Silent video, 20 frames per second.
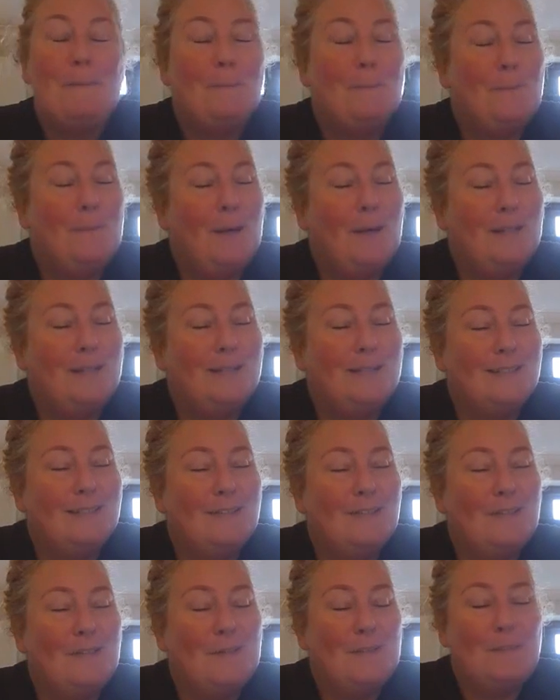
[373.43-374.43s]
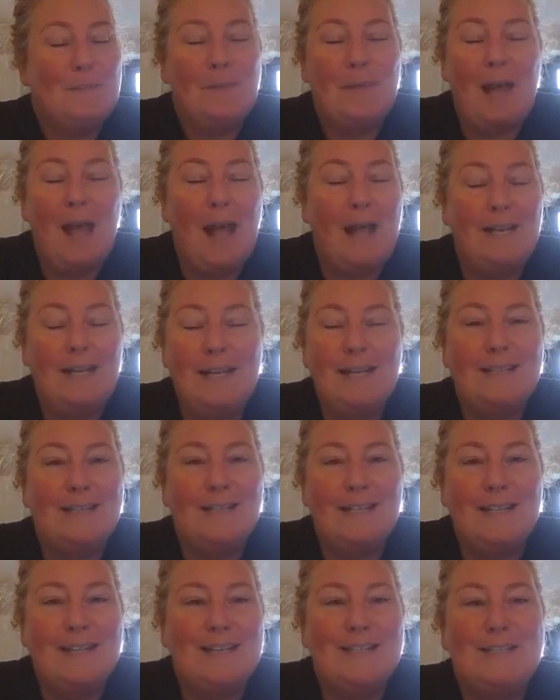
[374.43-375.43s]
And
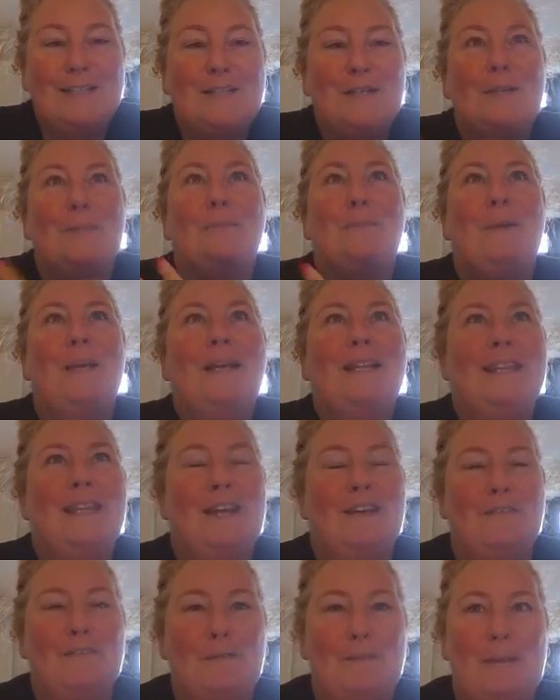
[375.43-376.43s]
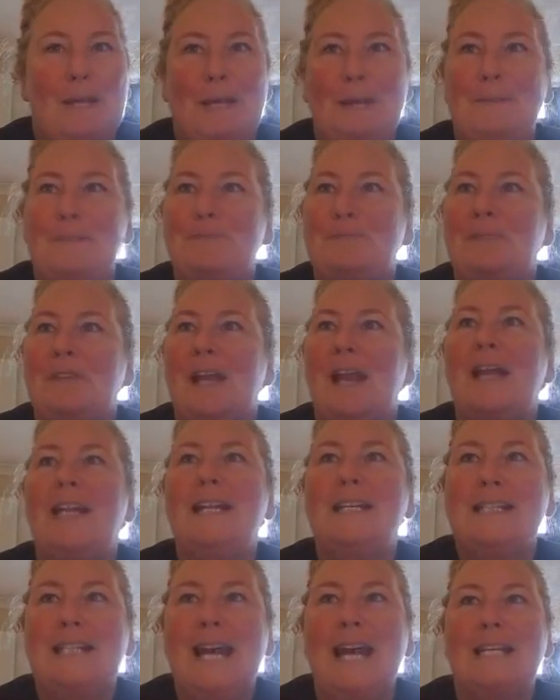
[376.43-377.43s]
here, this is the big thing for me. And
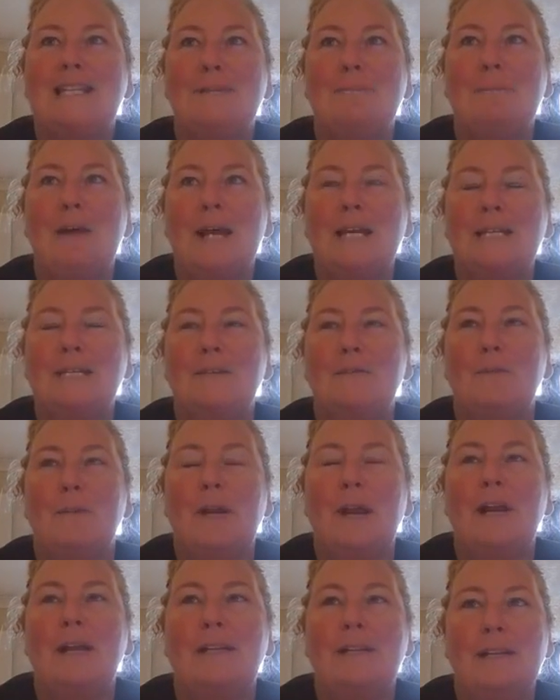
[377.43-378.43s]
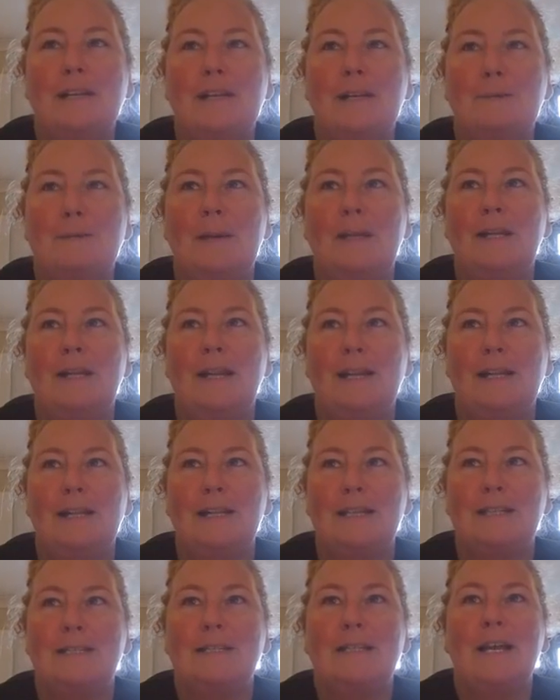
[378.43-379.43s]
this has a massive, when I think about it like
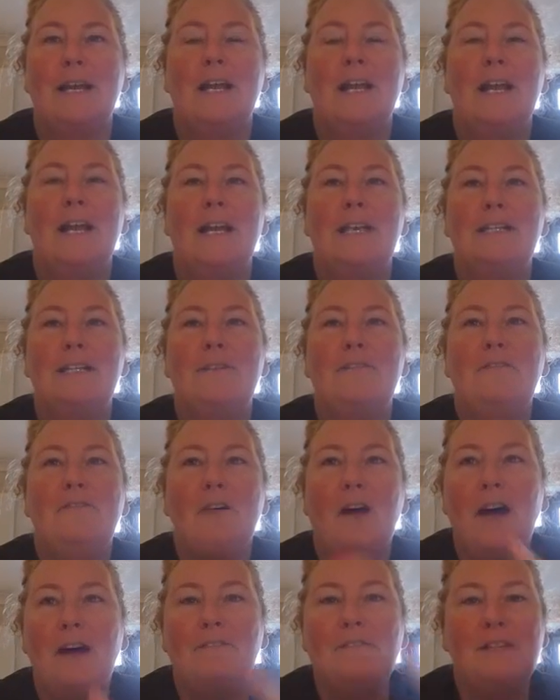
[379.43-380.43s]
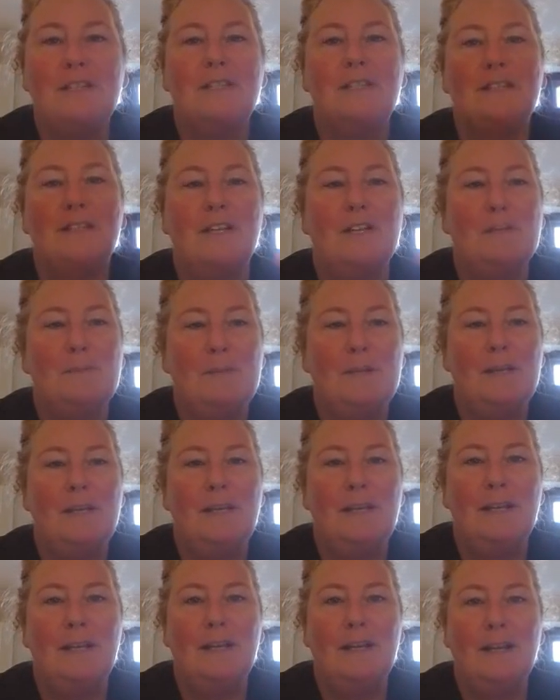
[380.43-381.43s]
this, is that 5 years is going
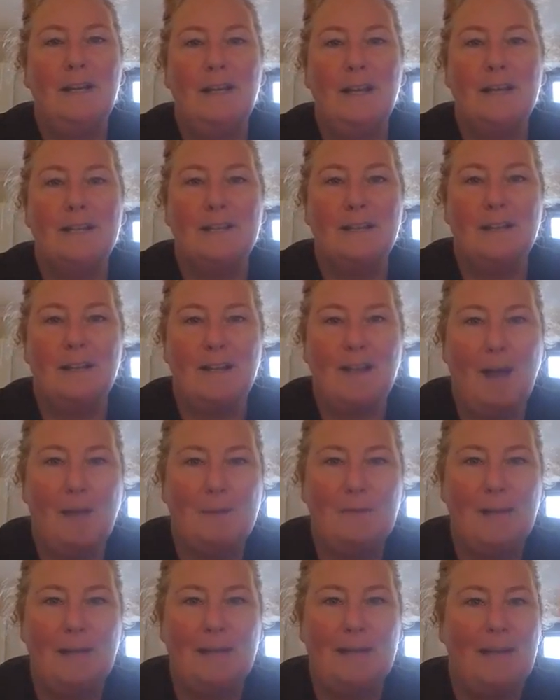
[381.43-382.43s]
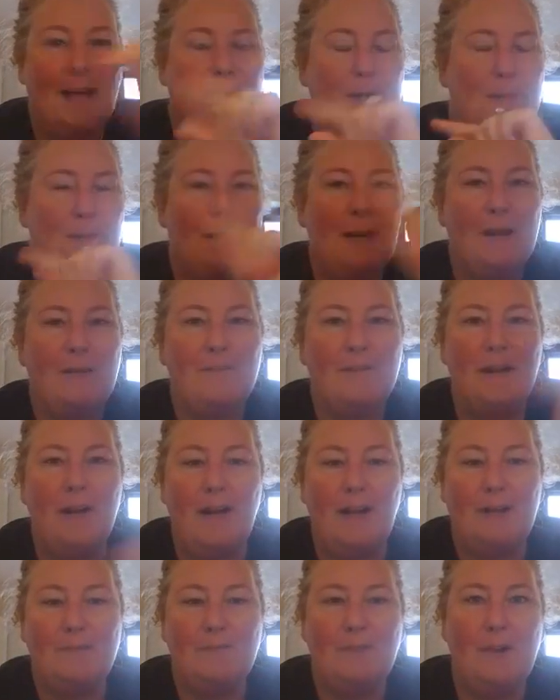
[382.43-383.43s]
to come like that. Blink of an
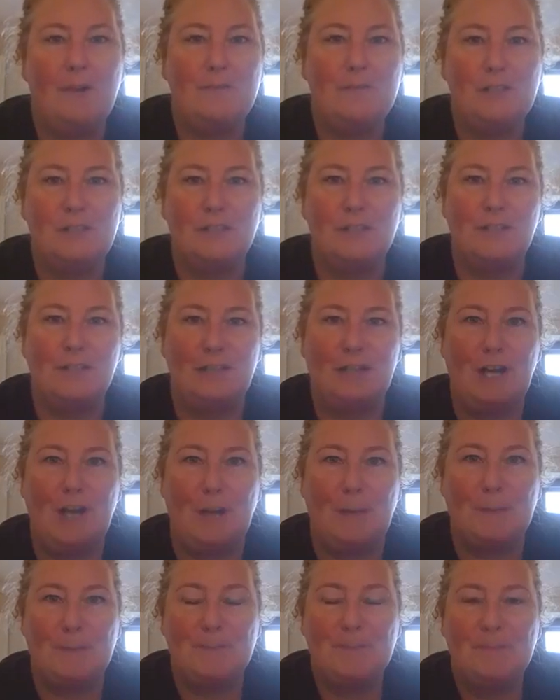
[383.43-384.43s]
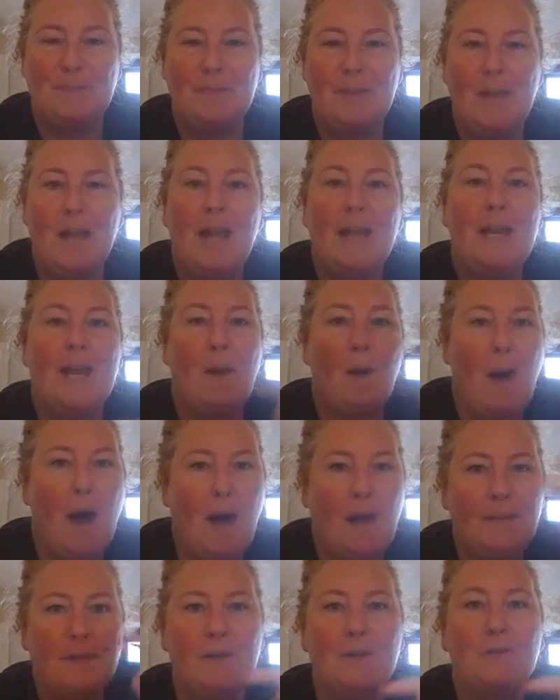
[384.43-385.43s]
eye, 5 years is going to come. Now,
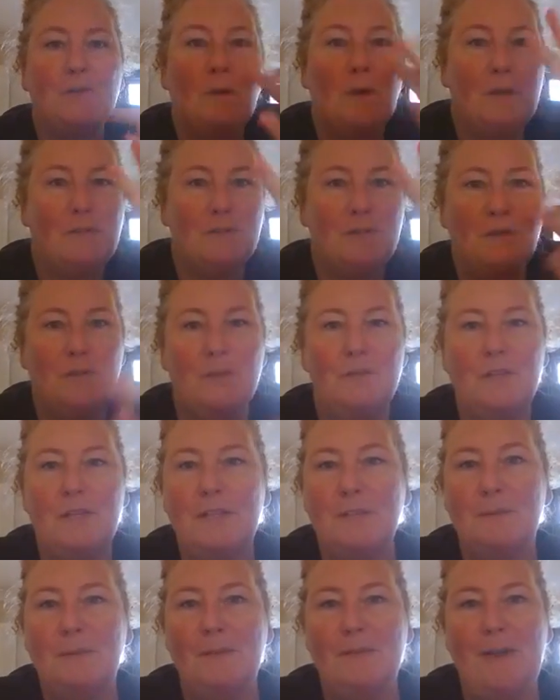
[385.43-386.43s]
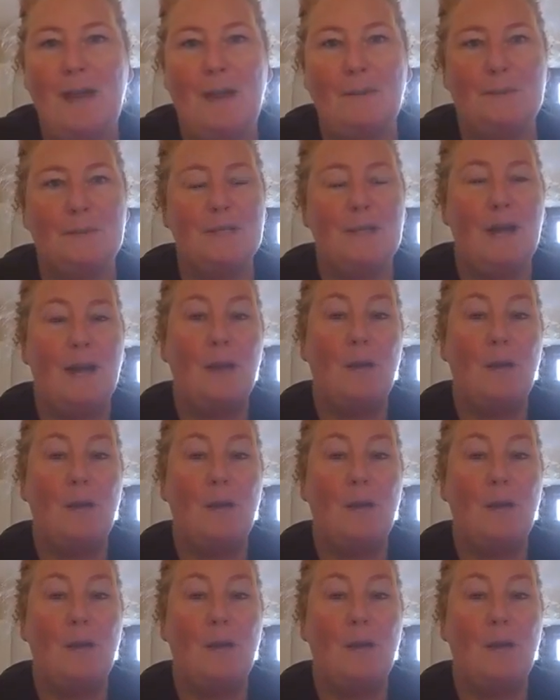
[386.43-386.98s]
either one of two things will have happened.